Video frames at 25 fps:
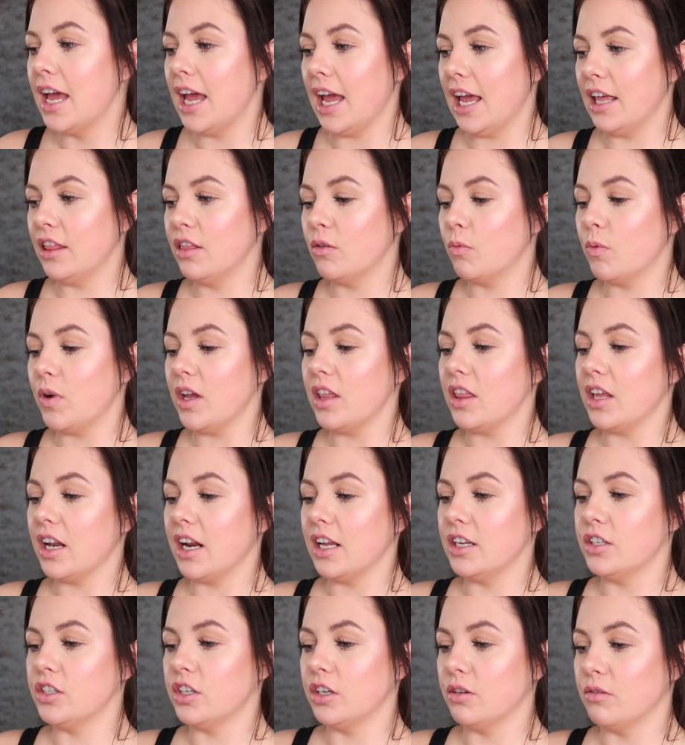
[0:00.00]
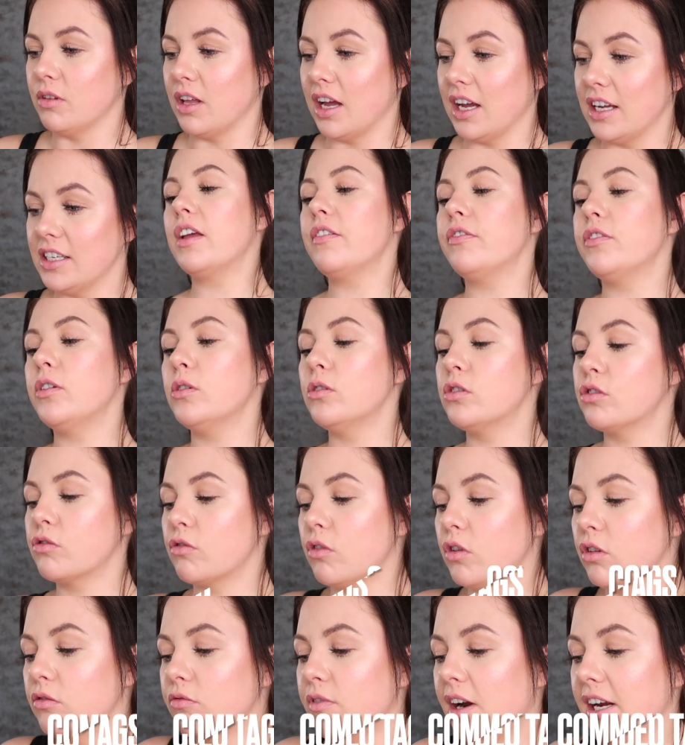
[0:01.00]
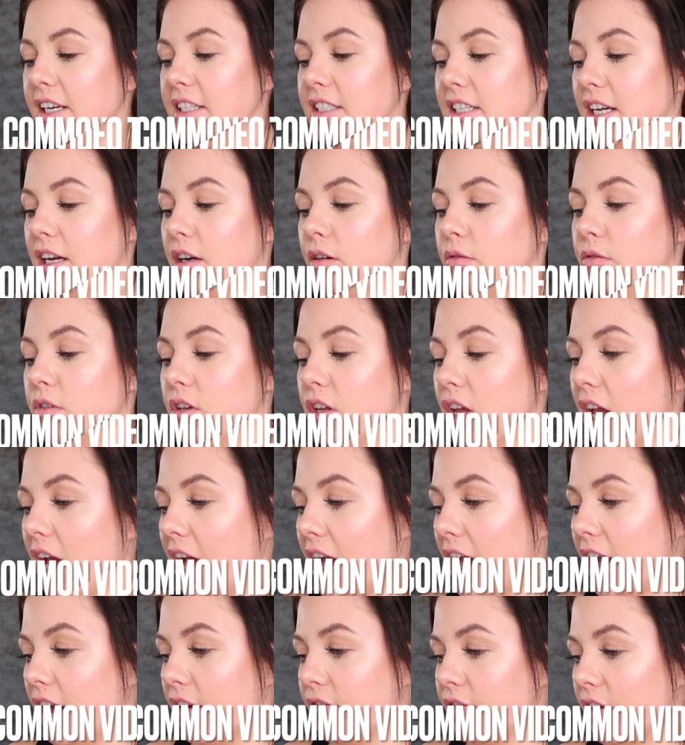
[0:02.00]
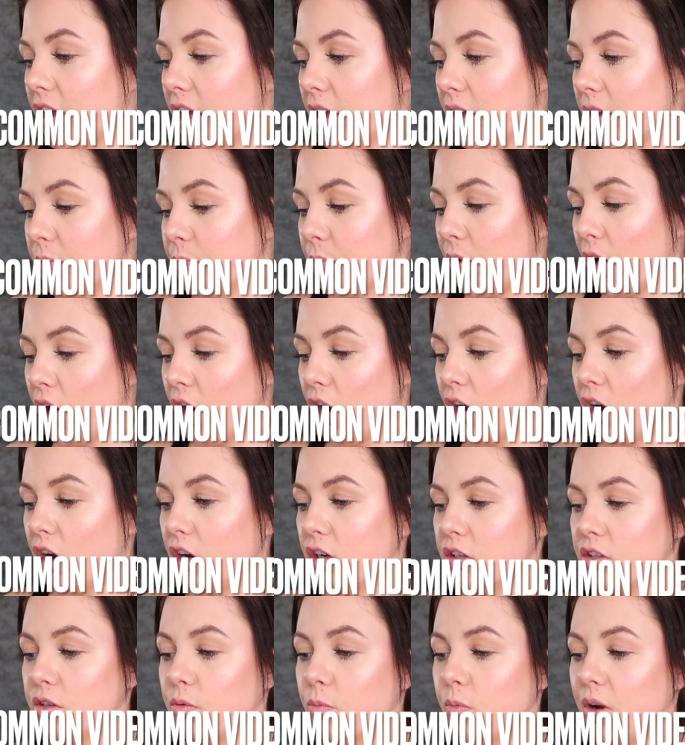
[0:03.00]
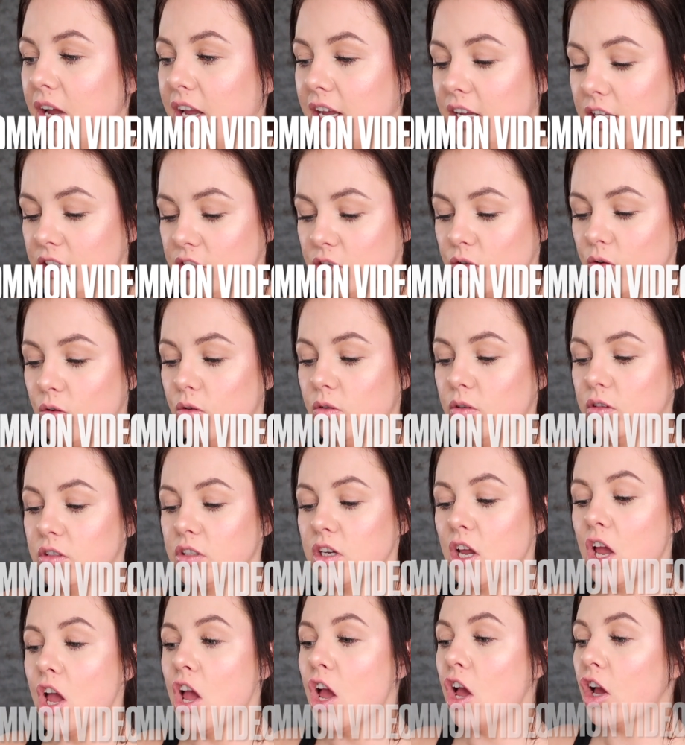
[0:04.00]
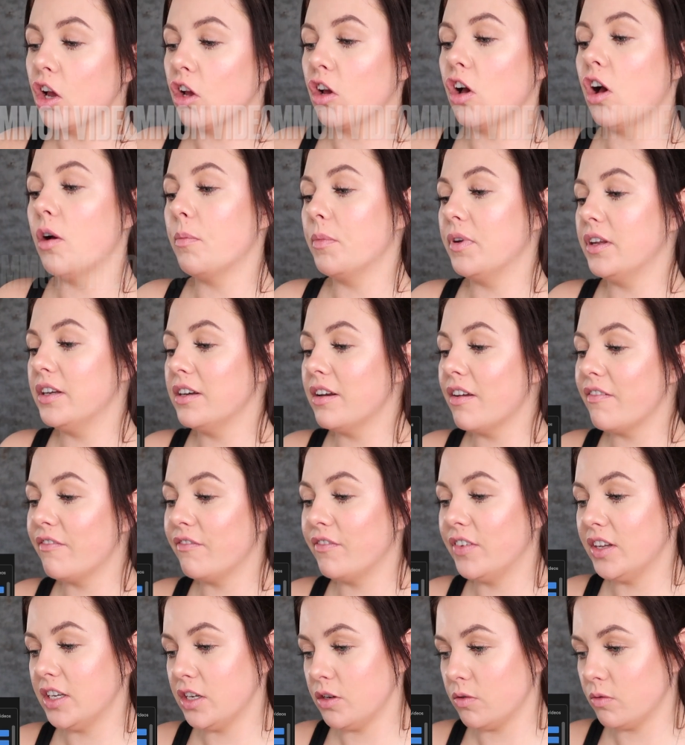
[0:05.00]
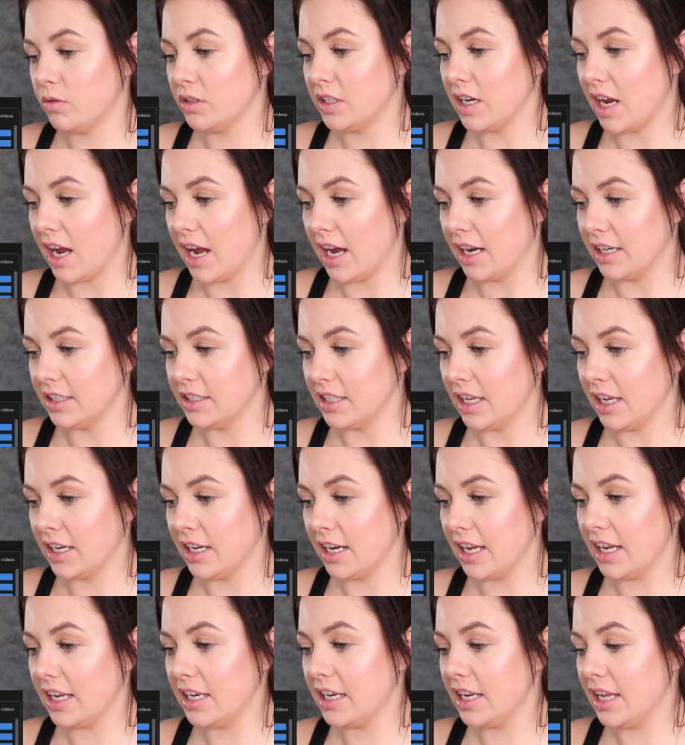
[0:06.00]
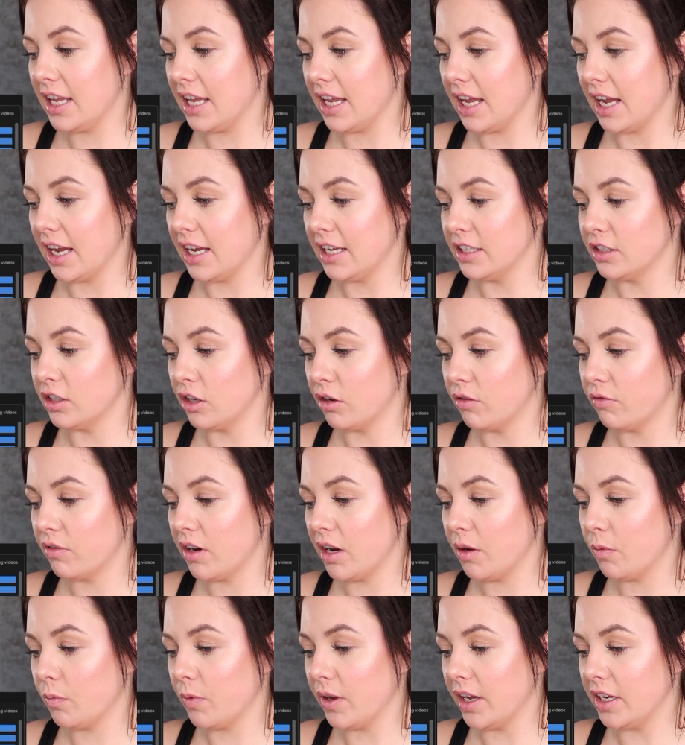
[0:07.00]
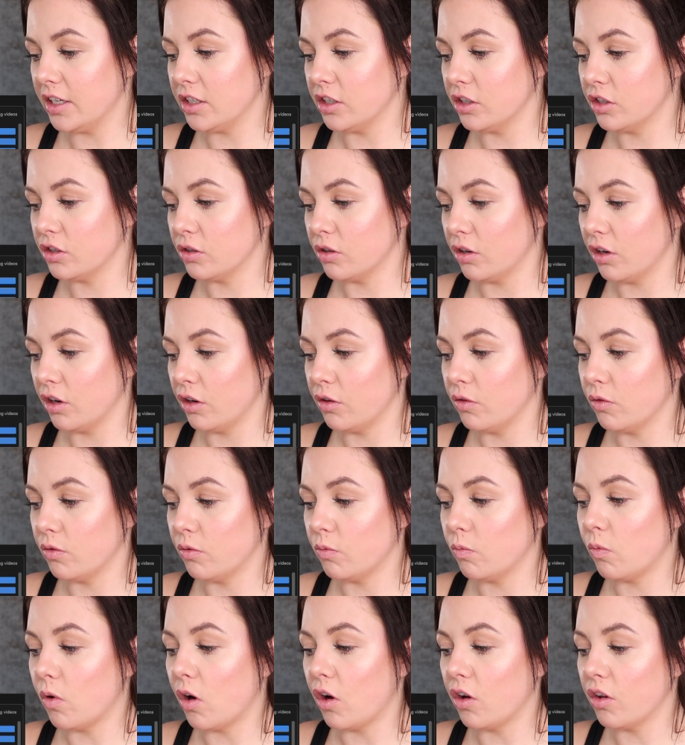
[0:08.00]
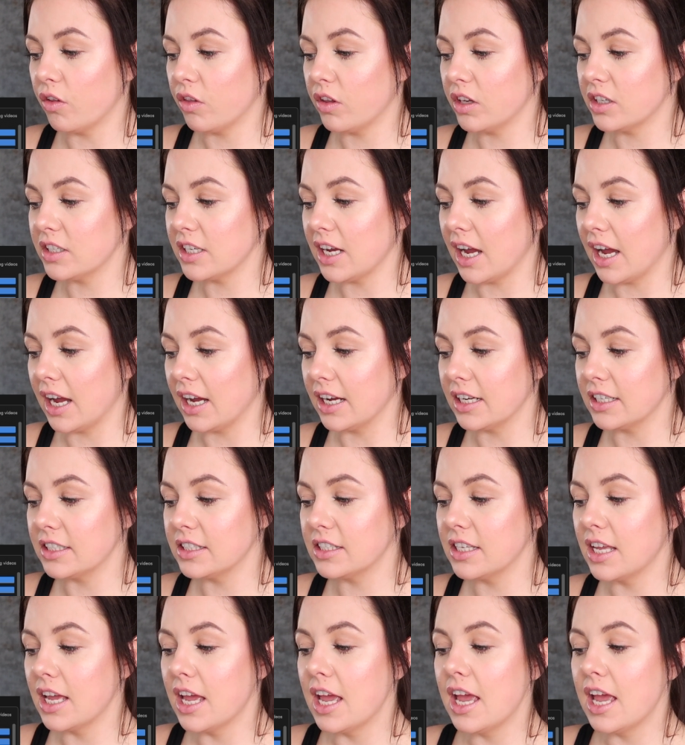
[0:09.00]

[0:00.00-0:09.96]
And the way that I do that, if you scroll right down, you have a part where it's called common video tags, and in here is a great way to sort of know what other tags